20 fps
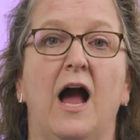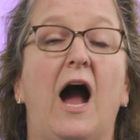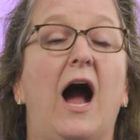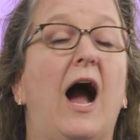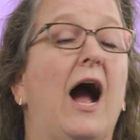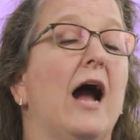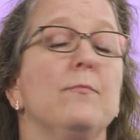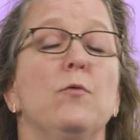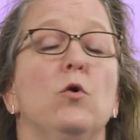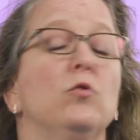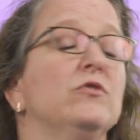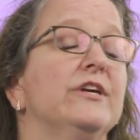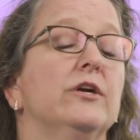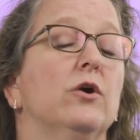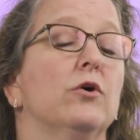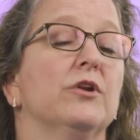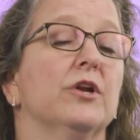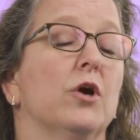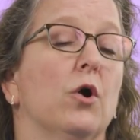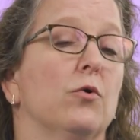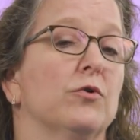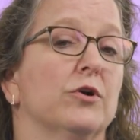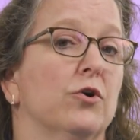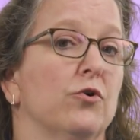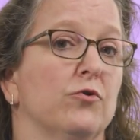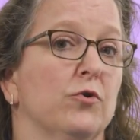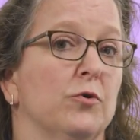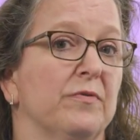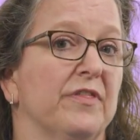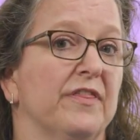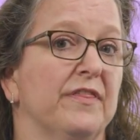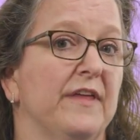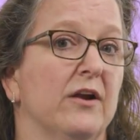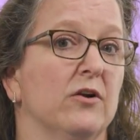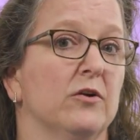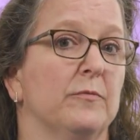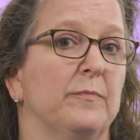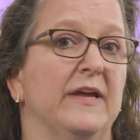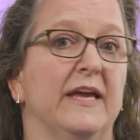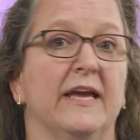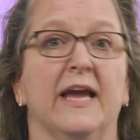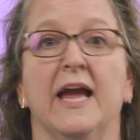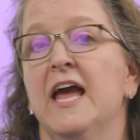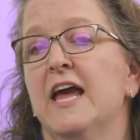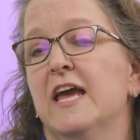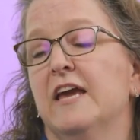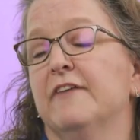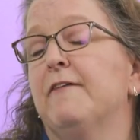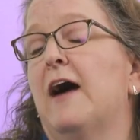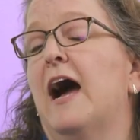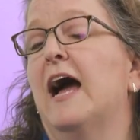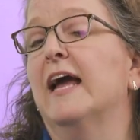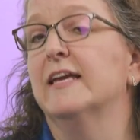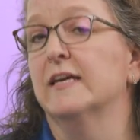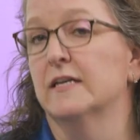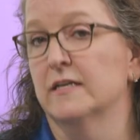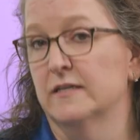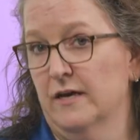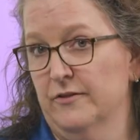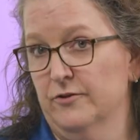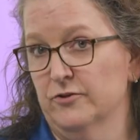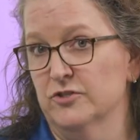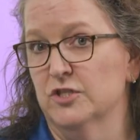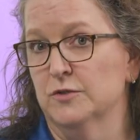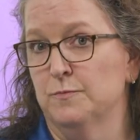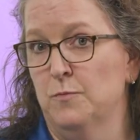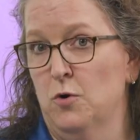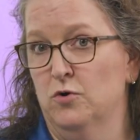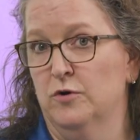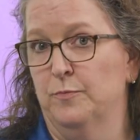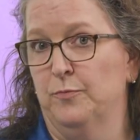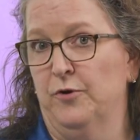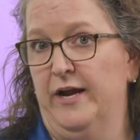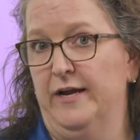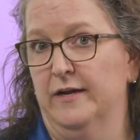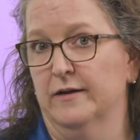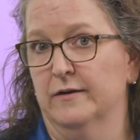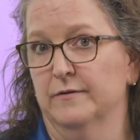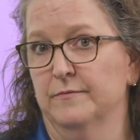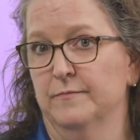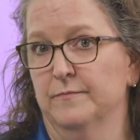I'm only going to go to group therapy if I get another smoke break.